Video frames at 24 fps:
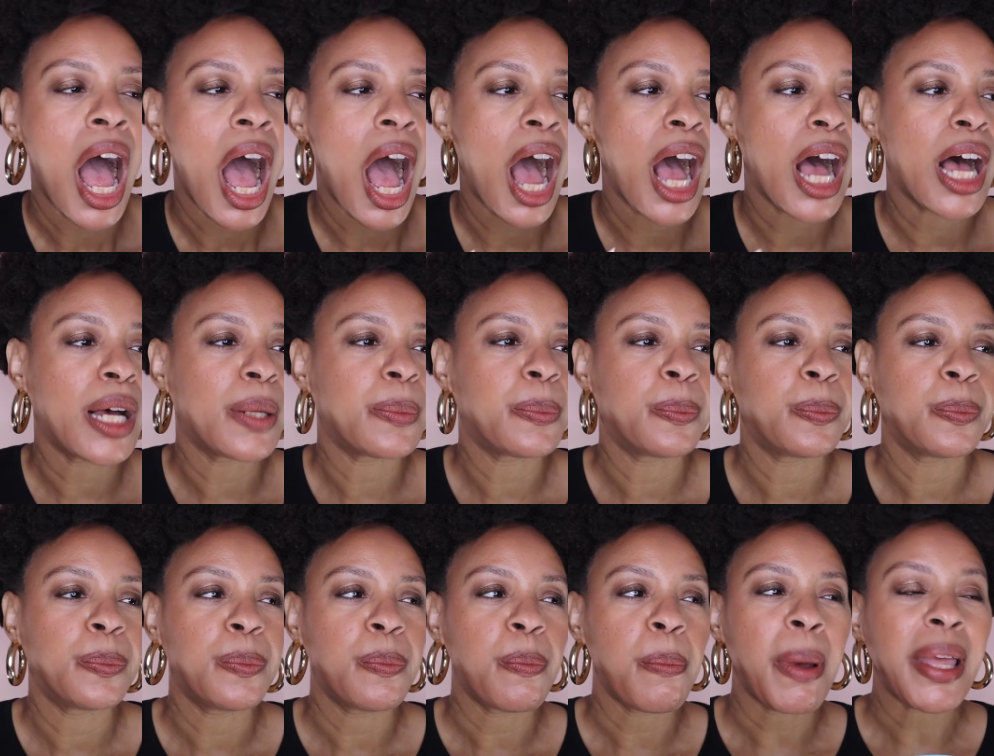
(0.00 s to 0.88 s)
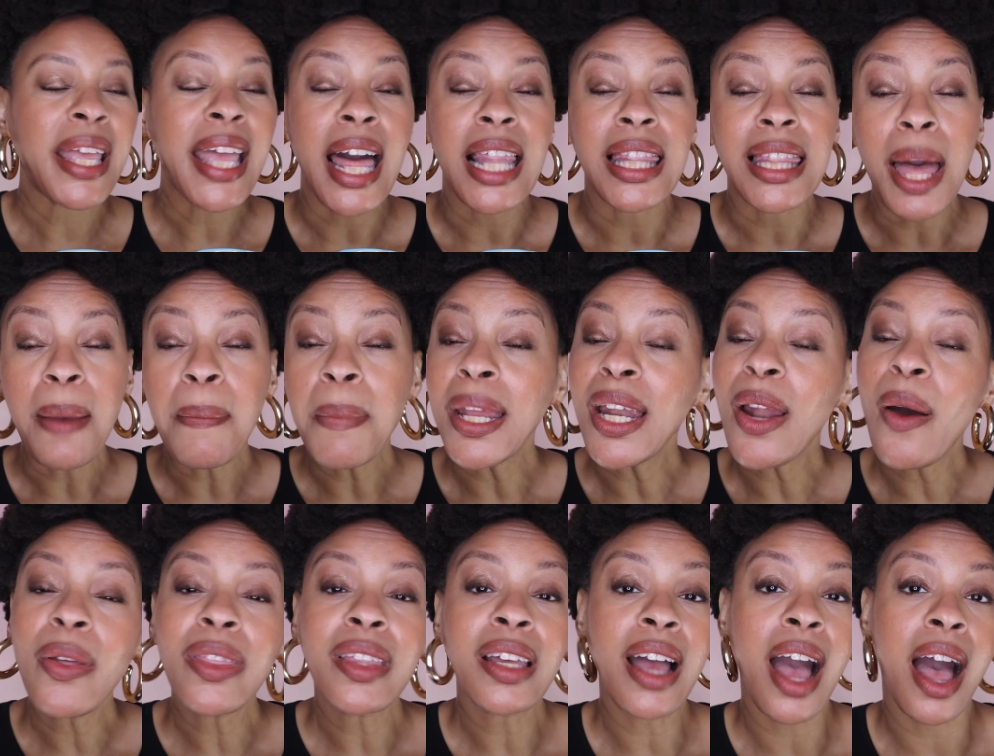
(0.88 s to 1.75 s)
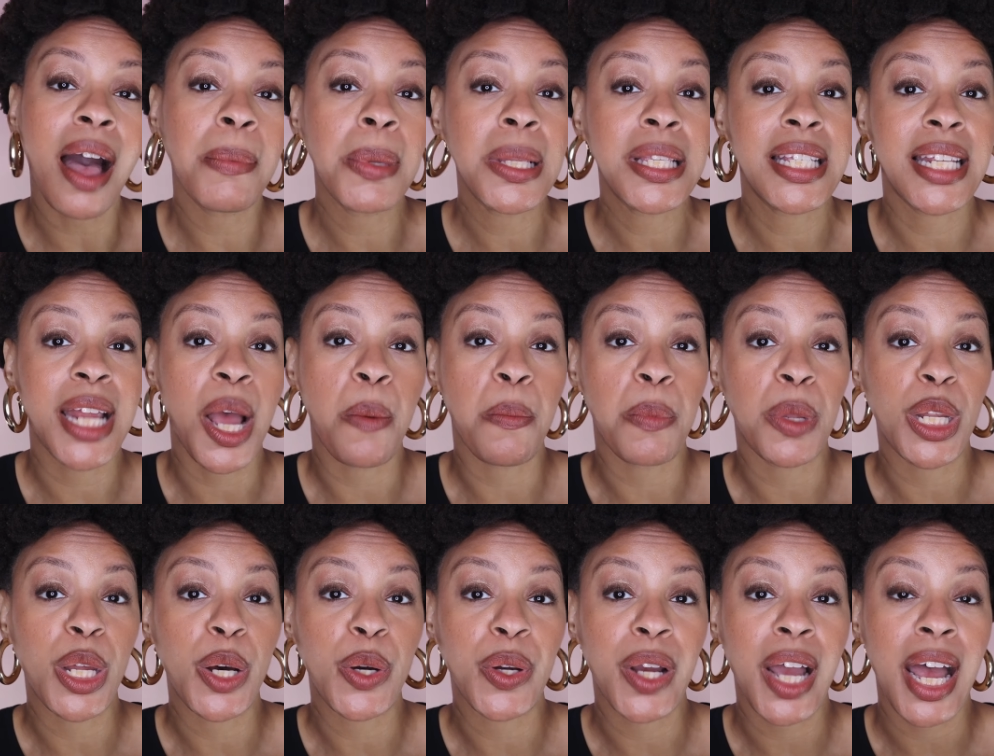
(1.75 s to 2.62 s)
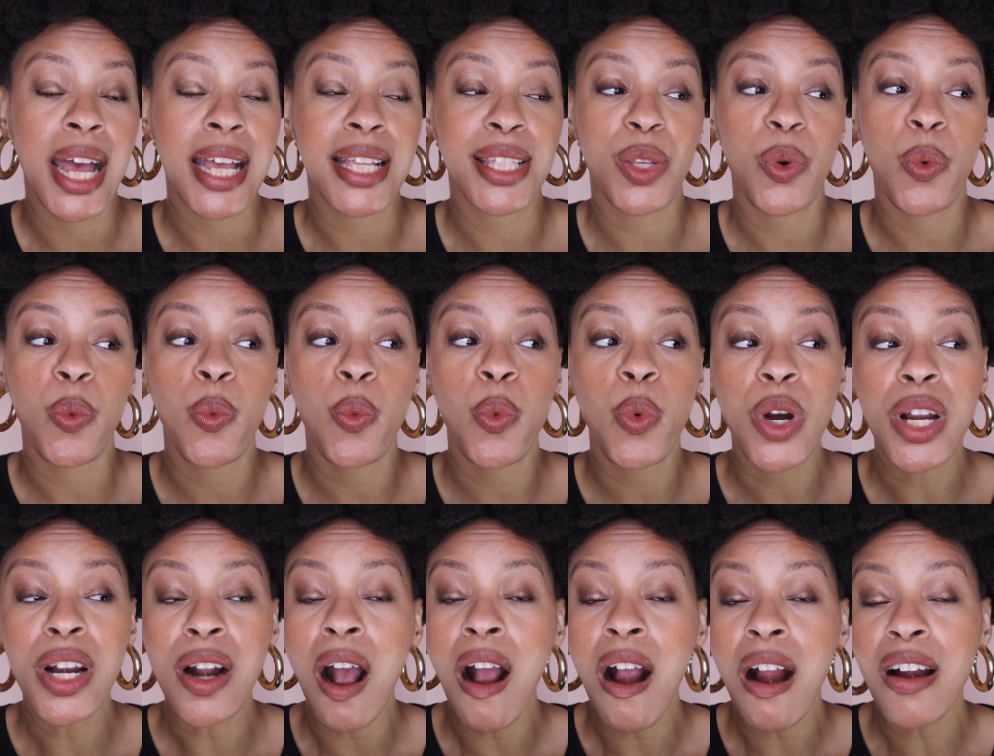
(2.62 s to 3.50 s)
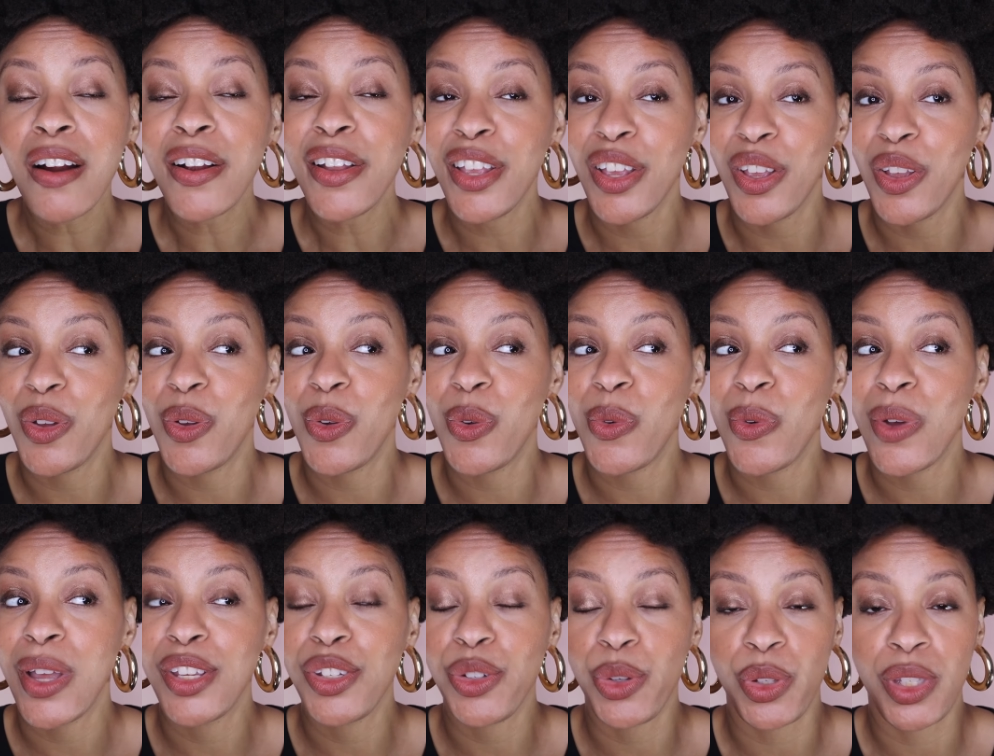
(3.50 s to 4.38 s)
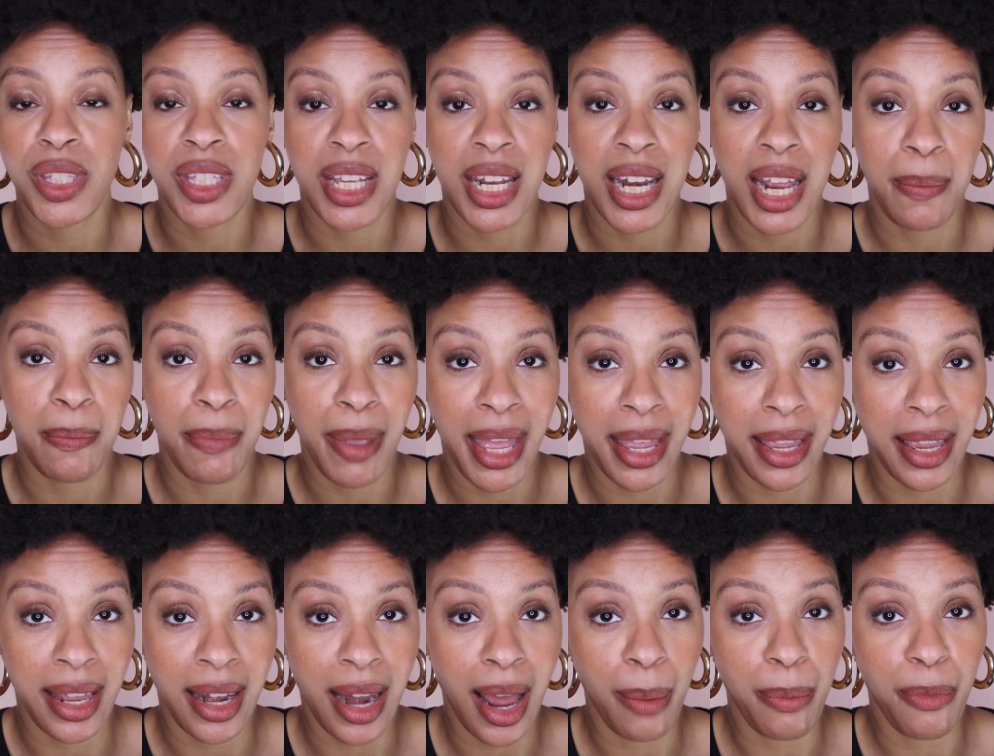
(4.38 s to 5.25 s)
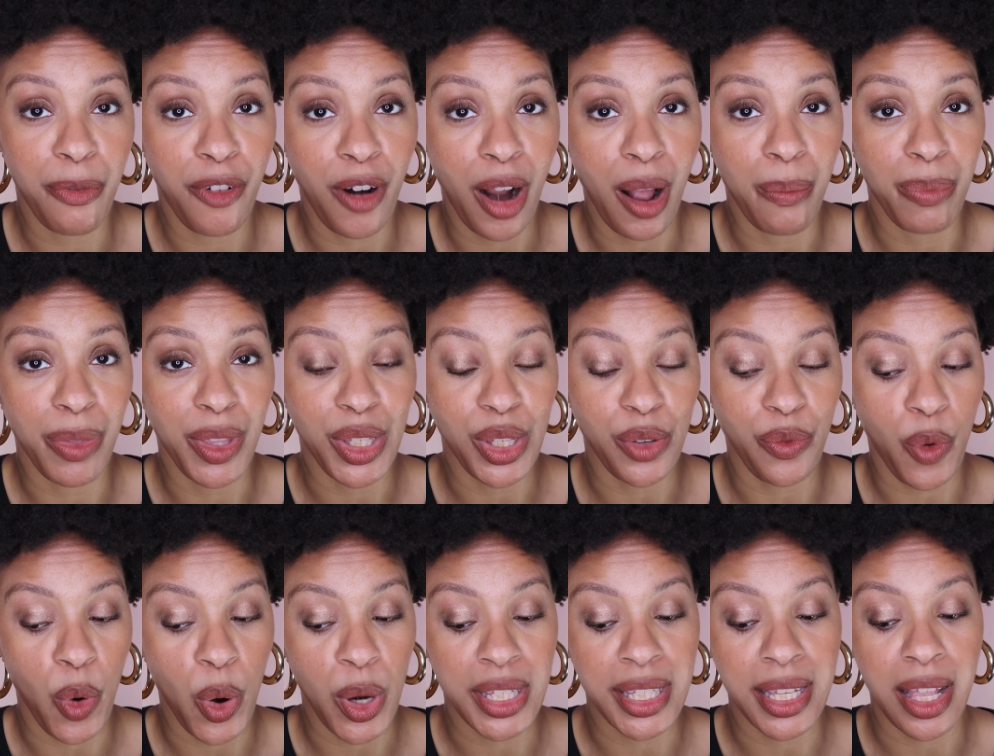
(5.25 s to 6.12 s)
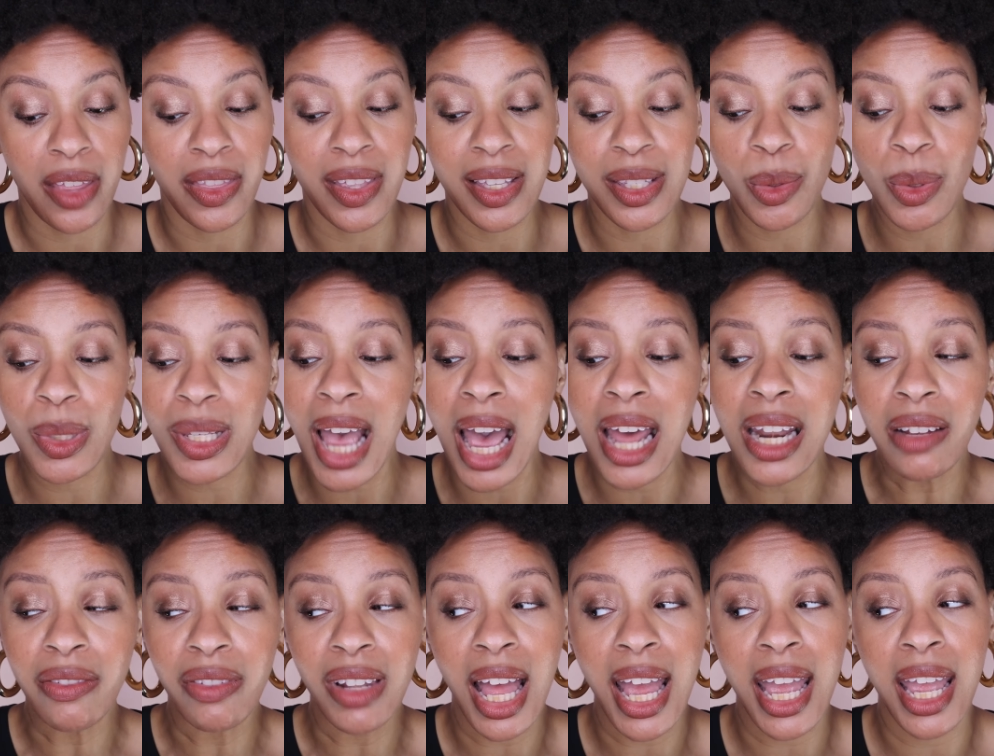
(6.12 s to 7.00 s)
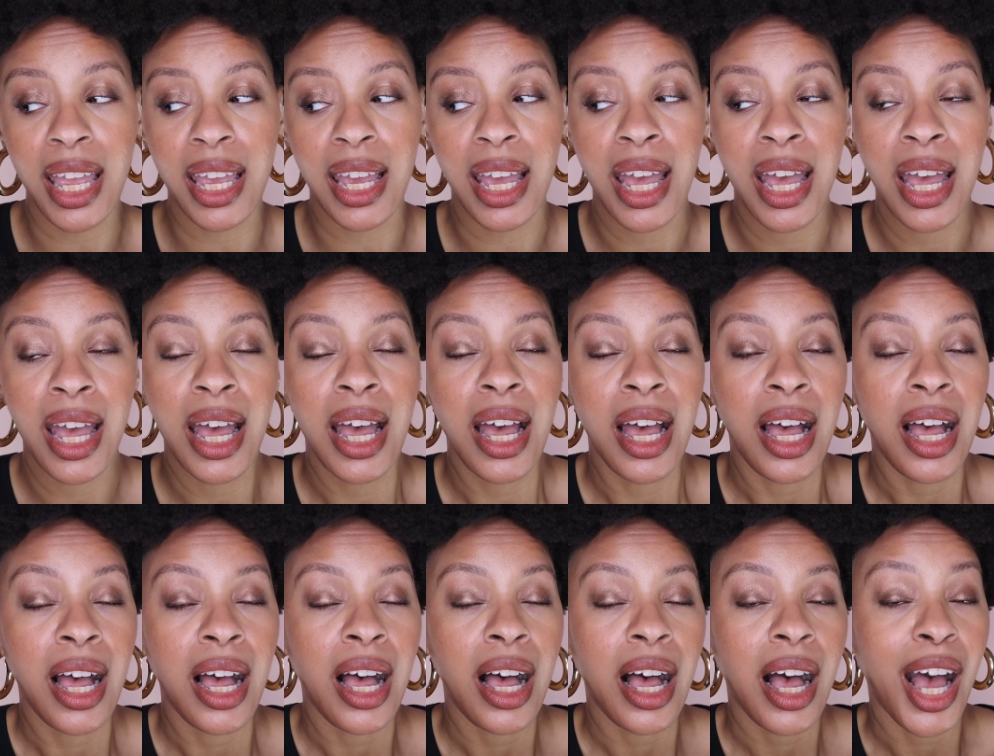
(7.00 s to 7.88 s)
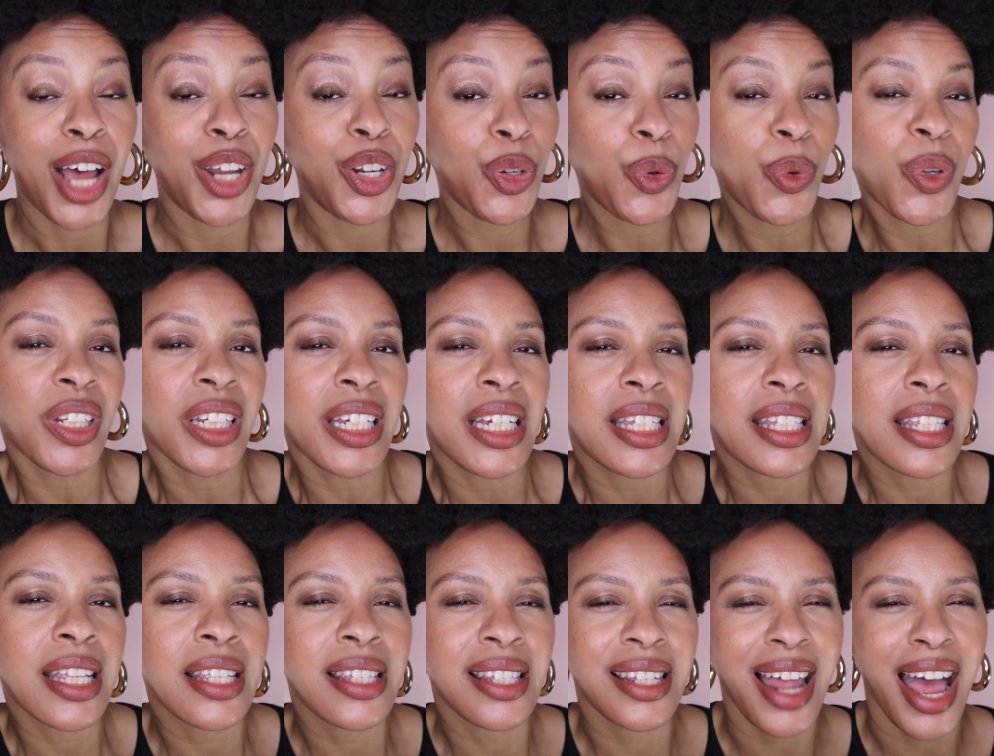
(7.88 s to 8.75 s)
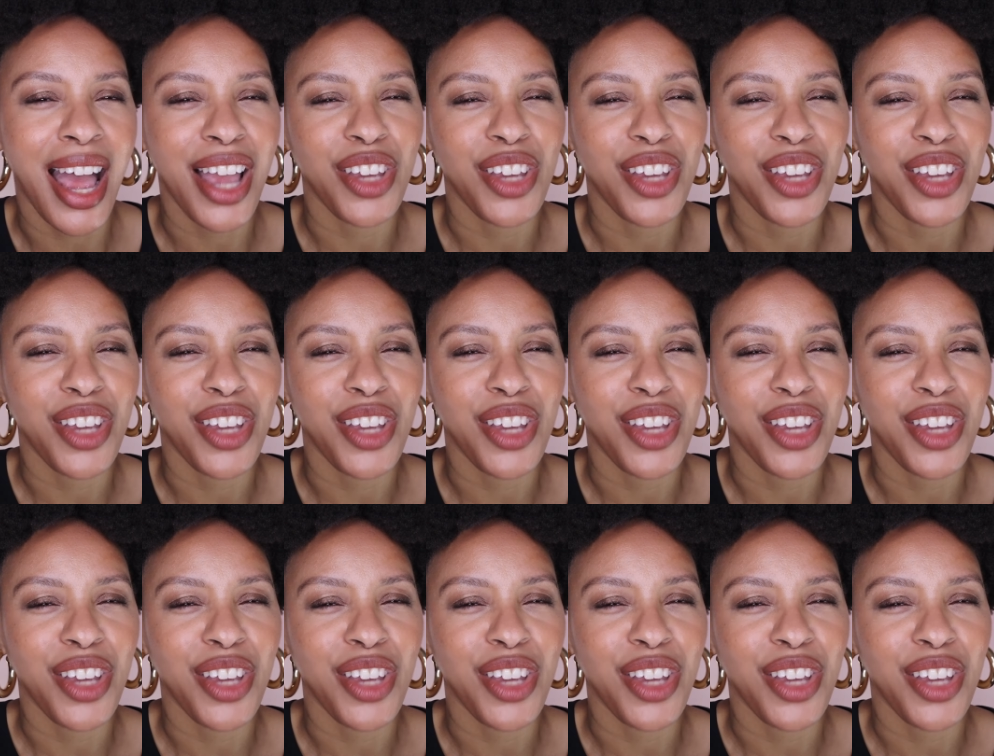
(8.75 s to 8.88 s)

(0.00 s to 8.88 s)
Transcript: But yeah, let me know in the comments down below, guys. What are you interested in picking up from the Sephora sale? This was kind of like a new releases /